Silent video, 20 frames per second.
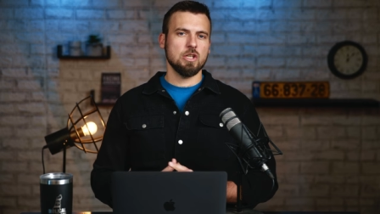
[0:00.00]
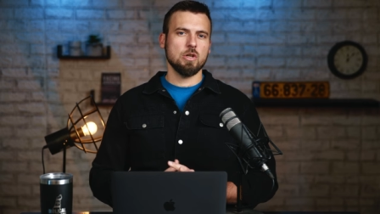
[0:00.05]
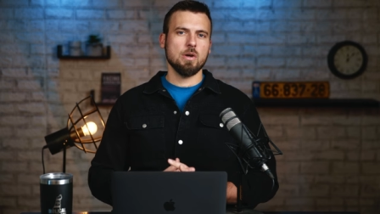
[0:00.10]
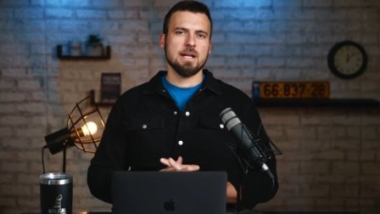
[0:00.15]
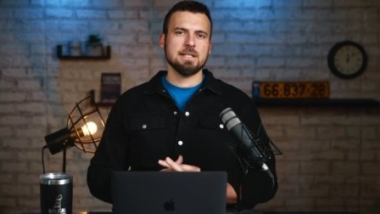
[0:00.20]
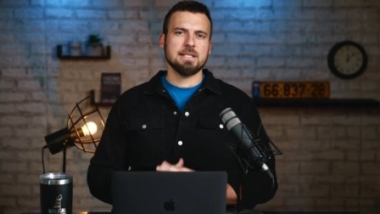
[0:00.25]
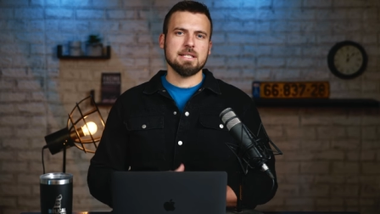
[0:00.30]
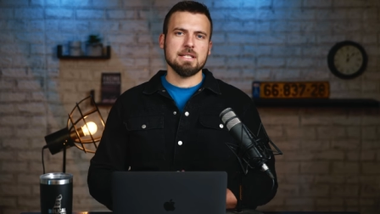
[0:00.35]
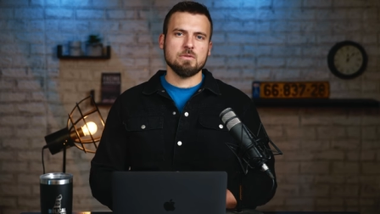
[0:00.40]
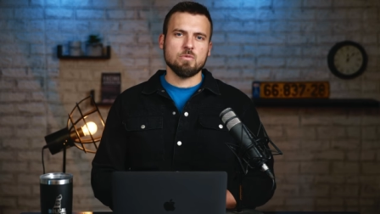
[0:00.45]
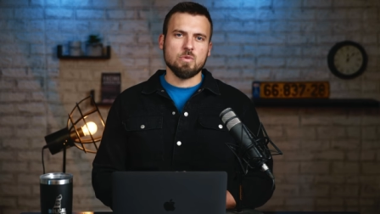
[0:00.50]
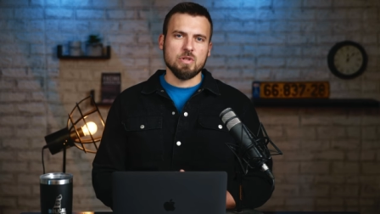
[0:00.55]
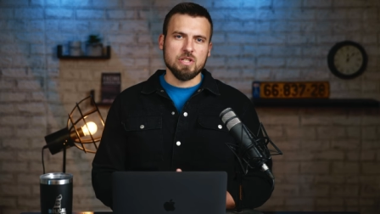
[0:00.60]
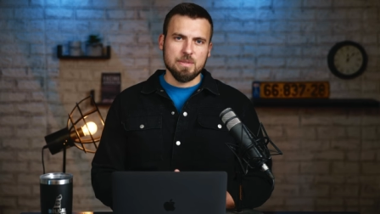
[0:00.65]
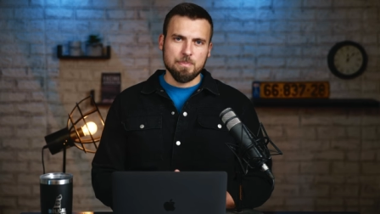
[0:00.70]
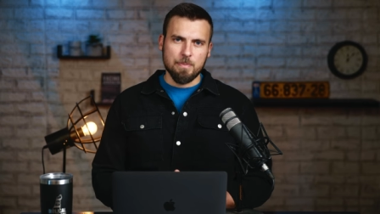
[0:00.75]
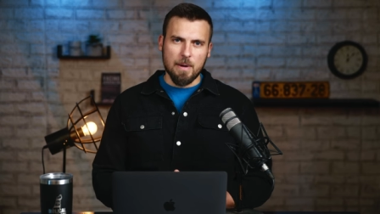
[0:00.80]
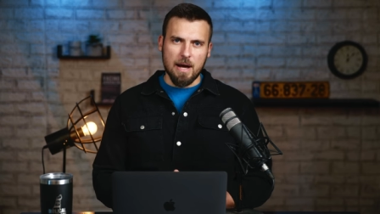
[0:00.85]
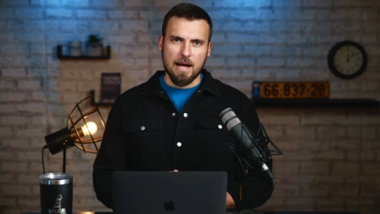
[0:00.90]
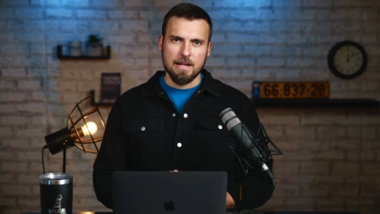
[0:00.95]
U.S.'s
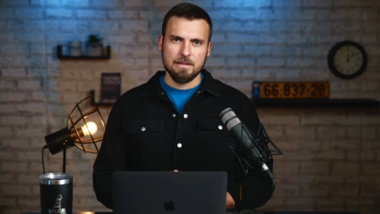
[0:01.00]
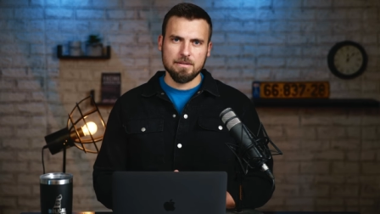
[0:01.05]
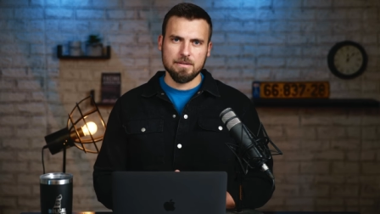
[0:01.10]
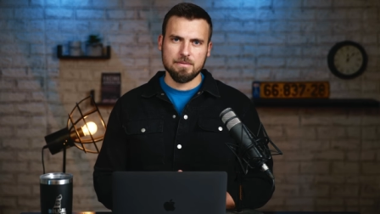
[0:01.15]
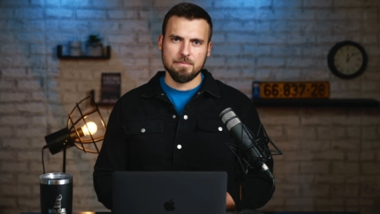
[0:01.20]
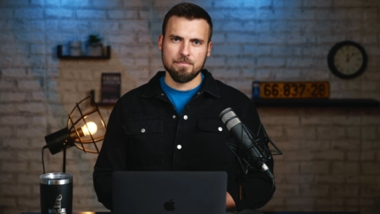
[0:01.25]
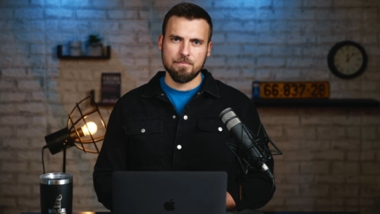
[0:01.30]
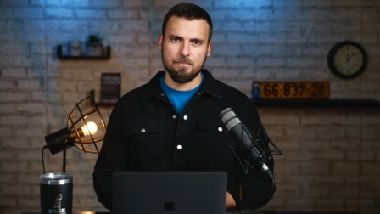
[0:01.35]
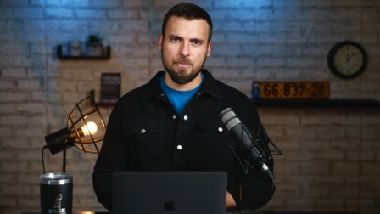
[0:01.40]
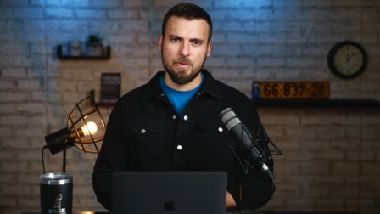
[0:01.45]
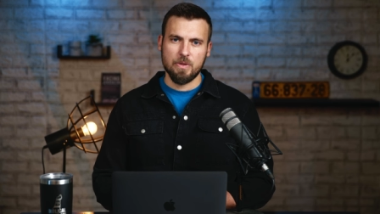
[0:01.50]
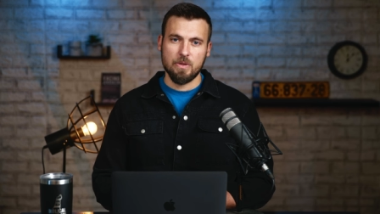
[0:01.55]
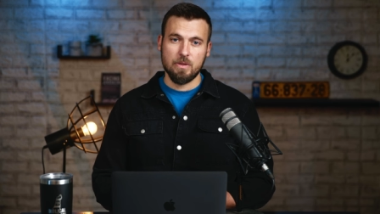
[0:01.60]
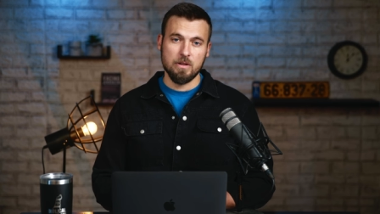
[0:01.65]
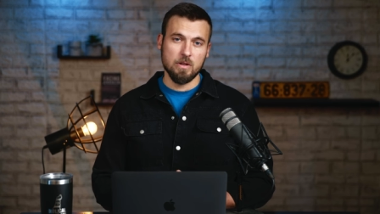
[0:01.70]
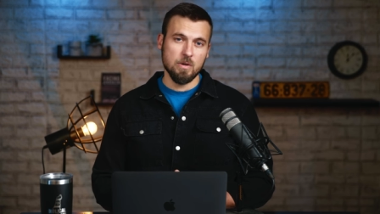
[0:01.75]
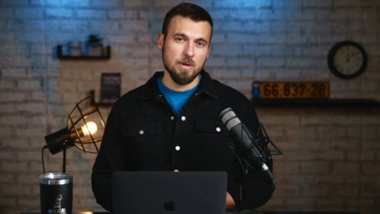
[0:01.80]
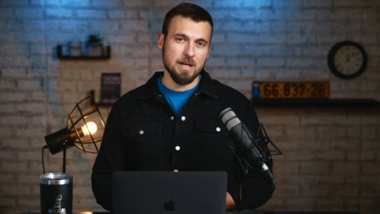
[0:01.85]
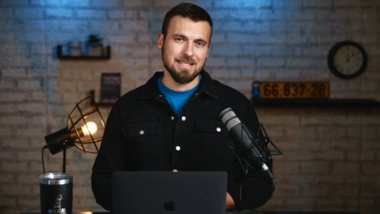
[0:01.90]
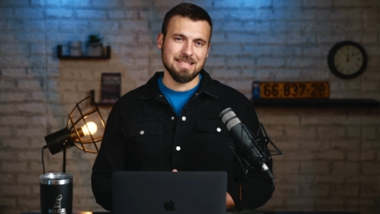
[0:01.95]
response?
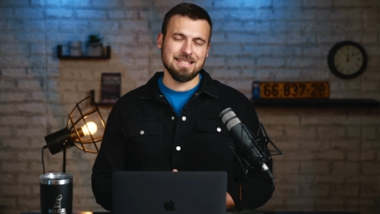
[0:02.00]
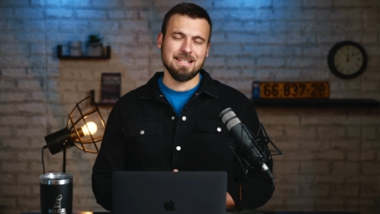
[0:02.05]
The U.S.